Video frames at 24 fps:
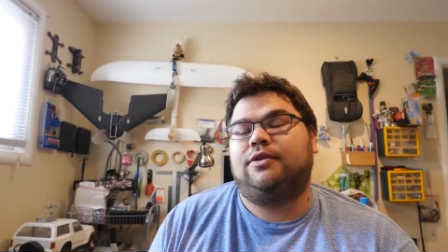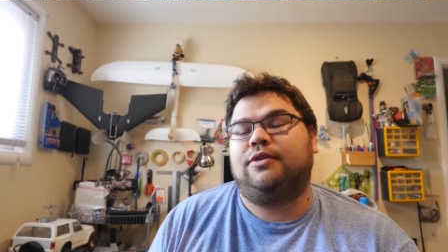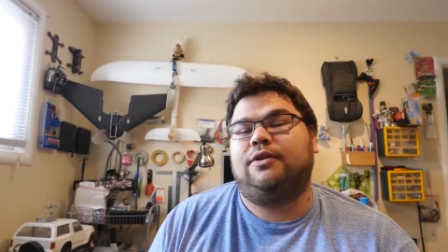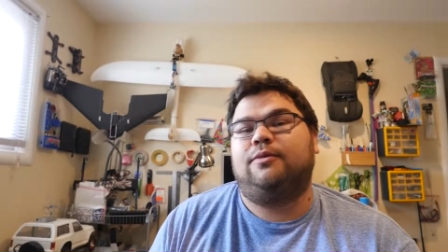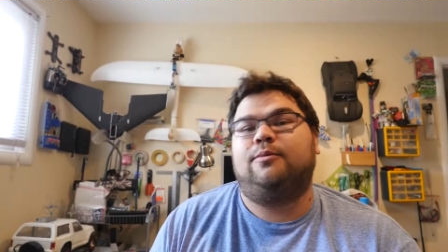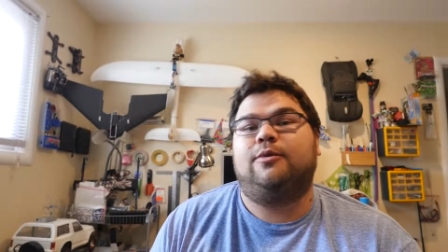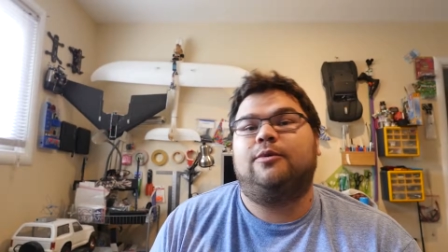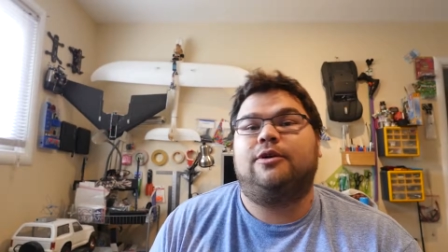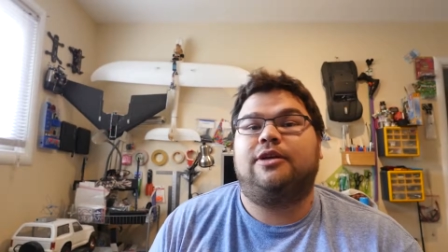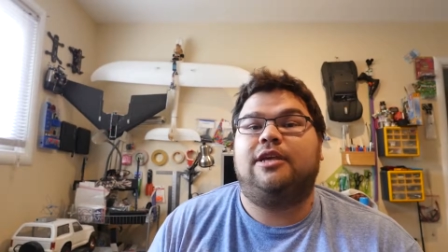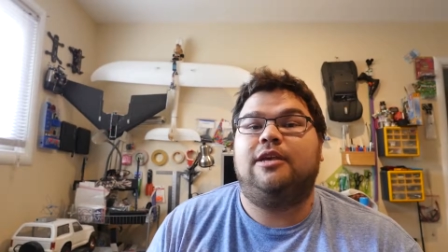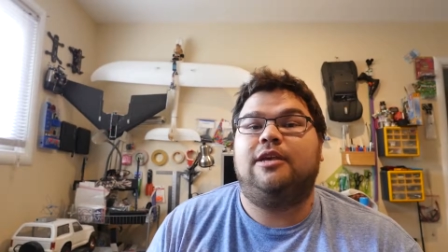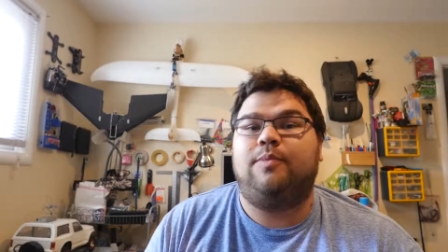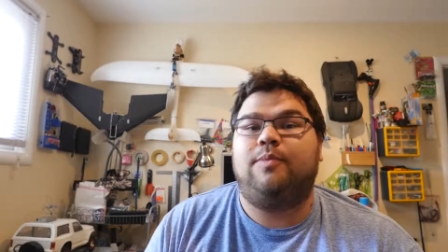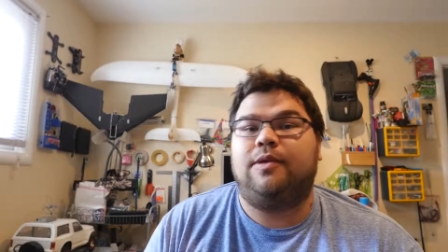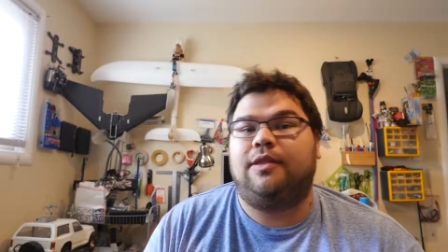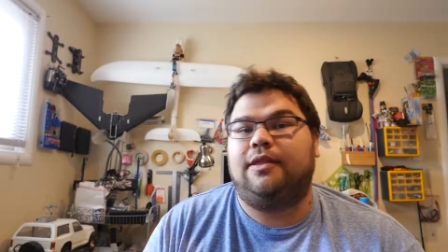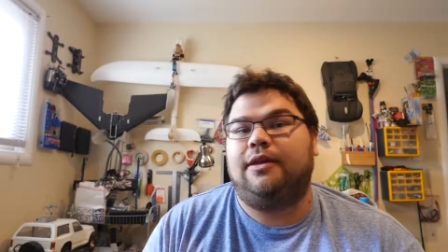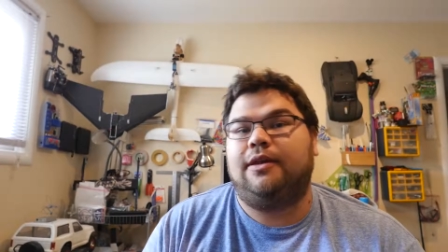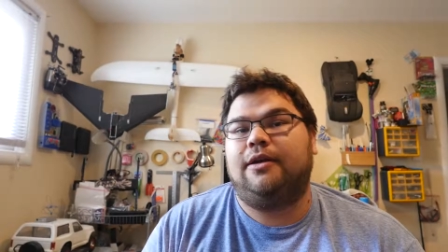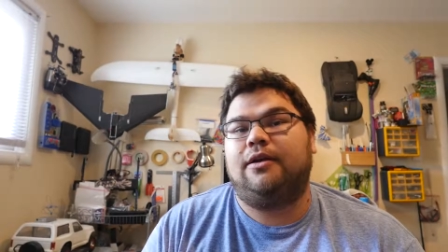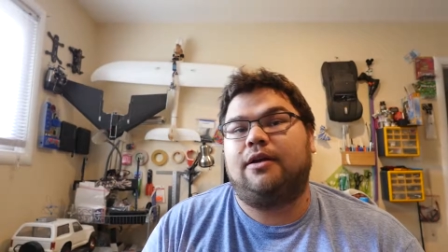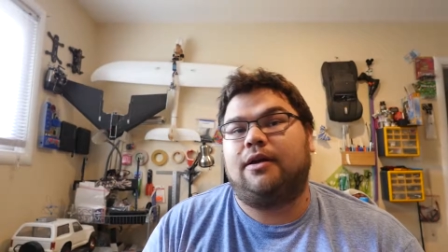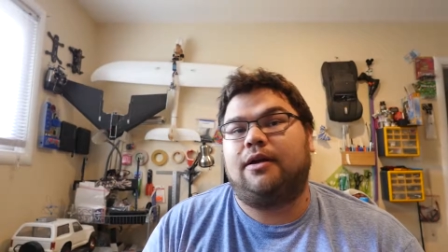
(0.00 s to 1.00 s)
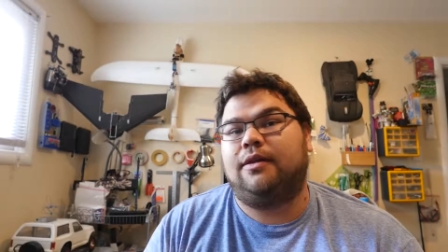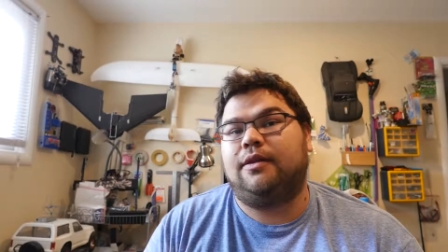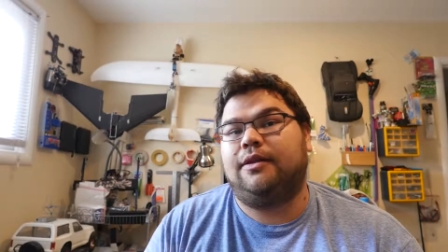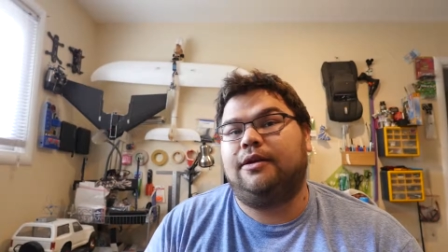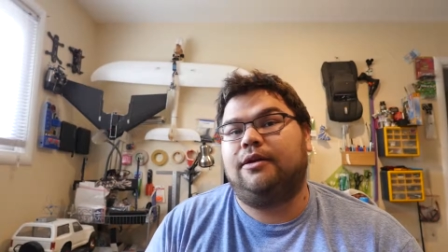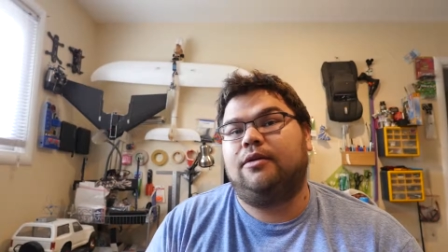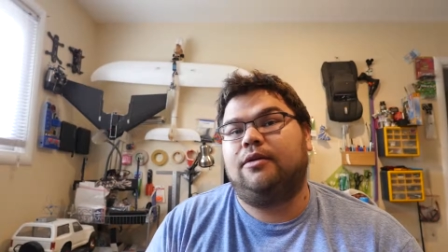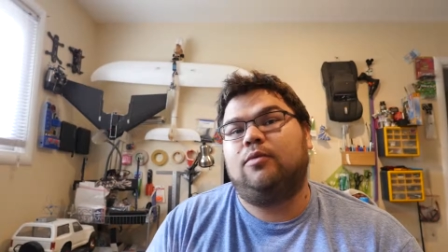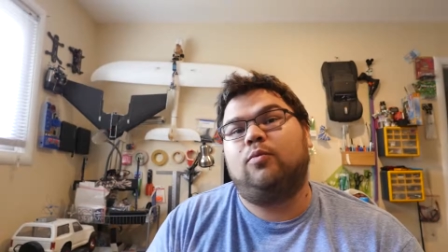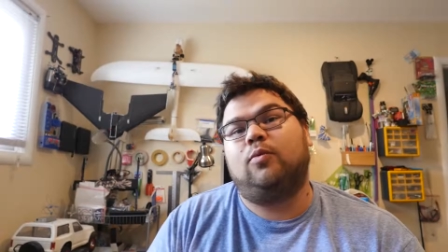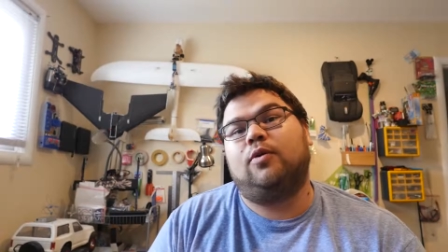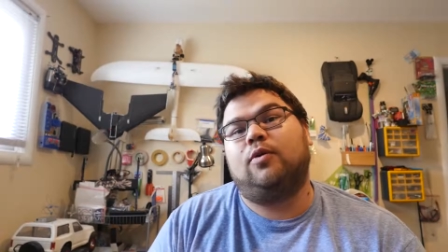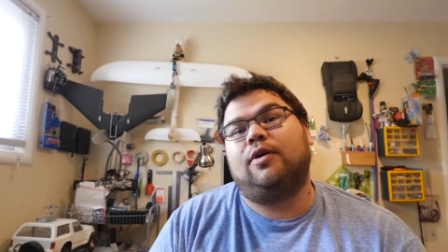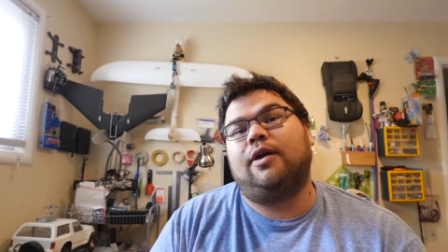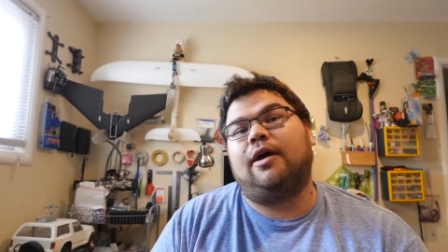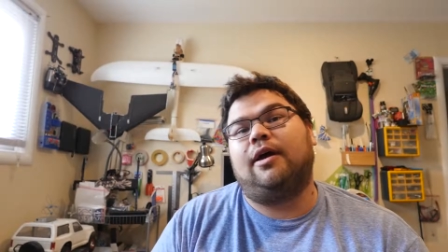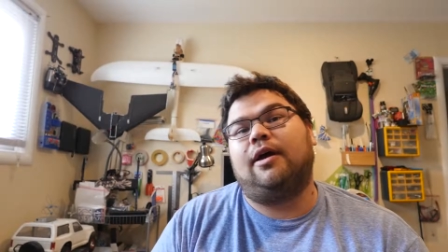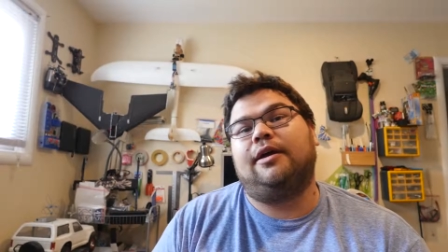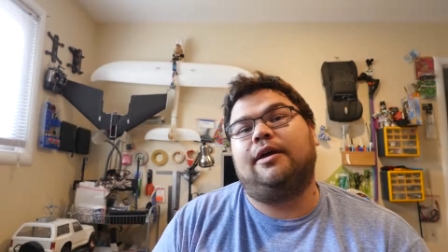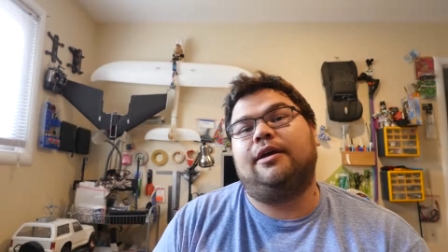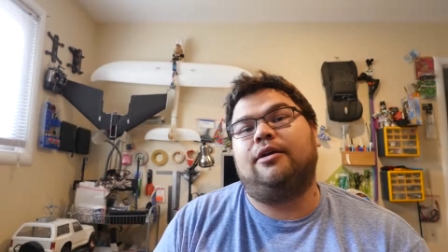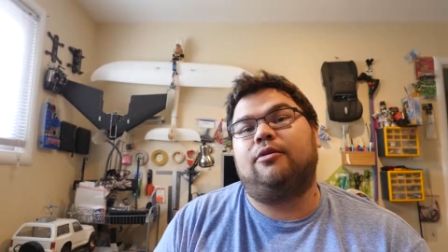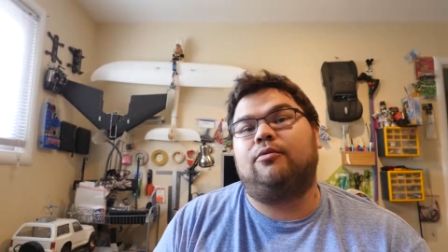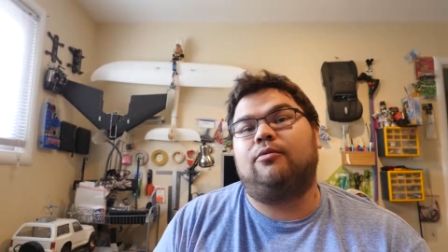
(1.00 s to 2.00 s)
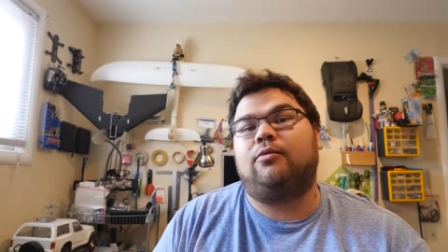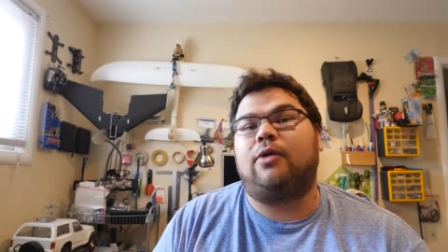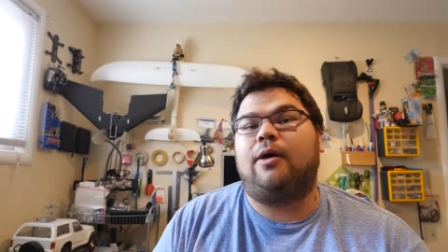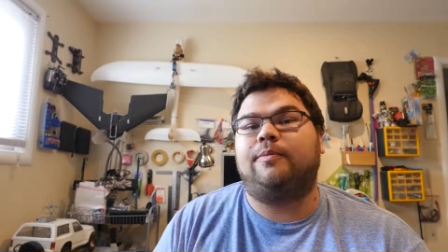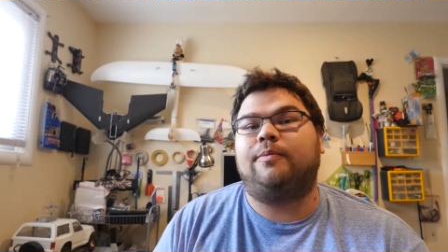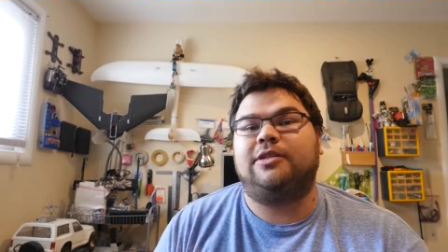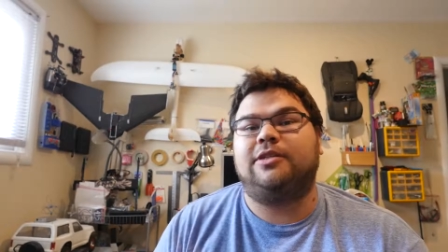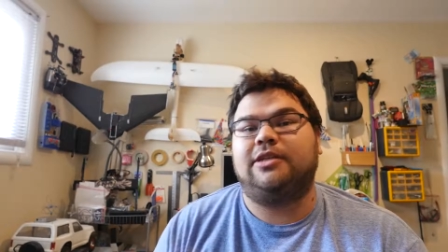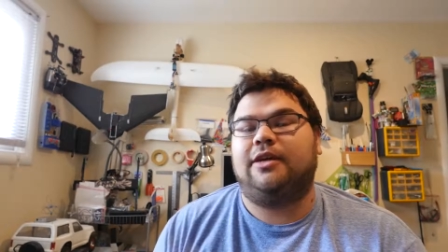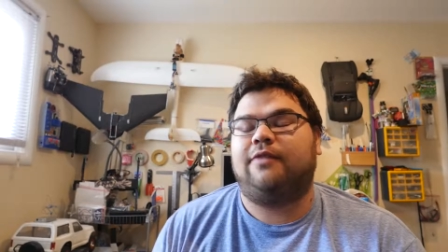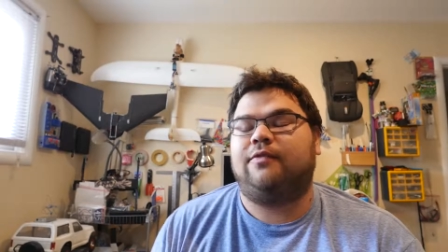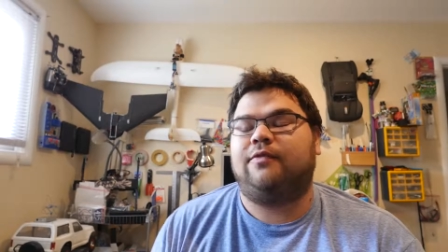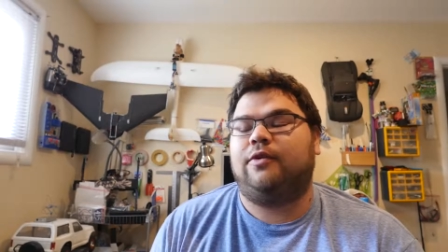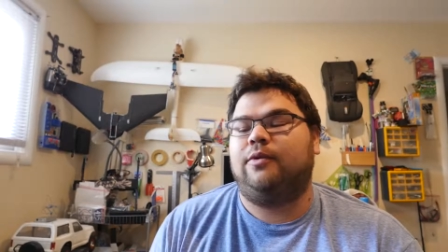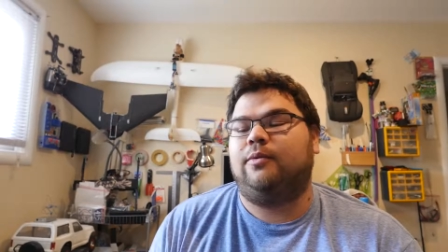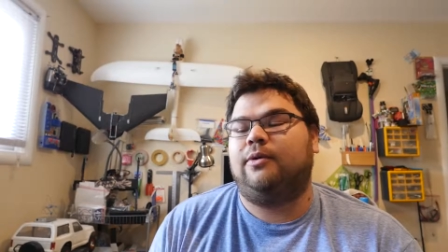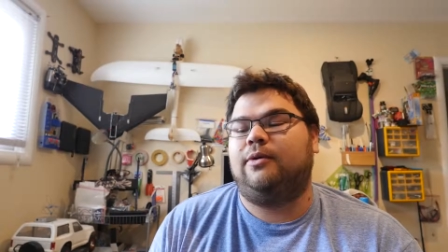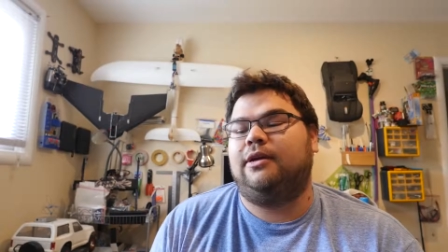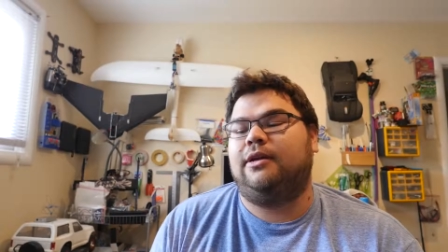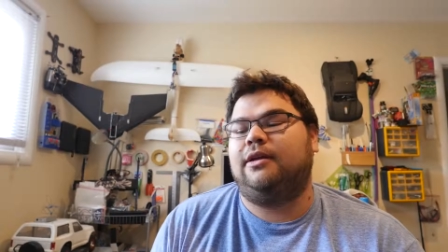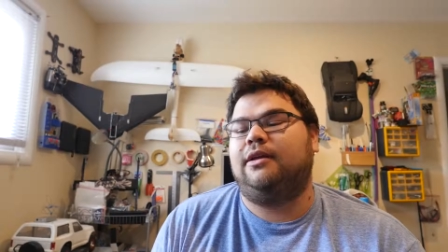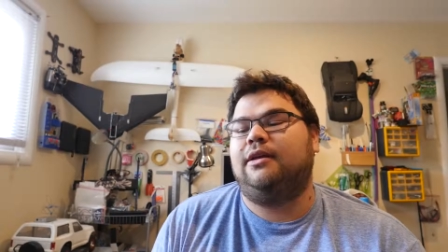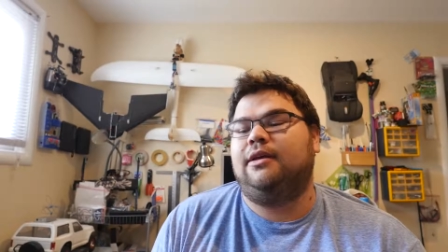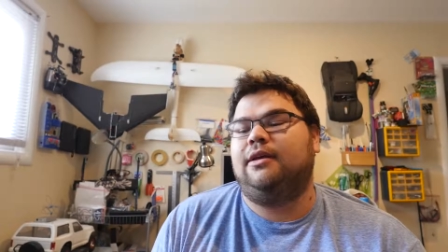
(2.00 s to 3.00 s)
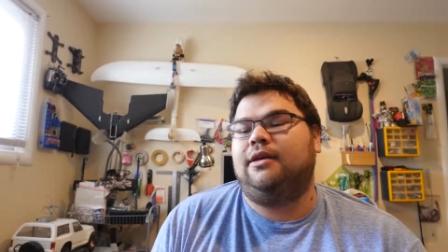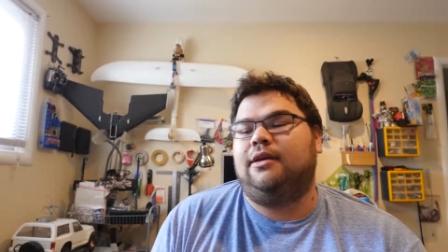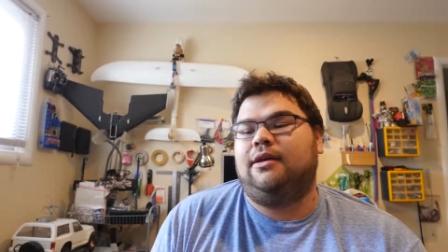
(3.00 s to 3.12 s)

that we're keeping the air clear, we're not interrupting everyone,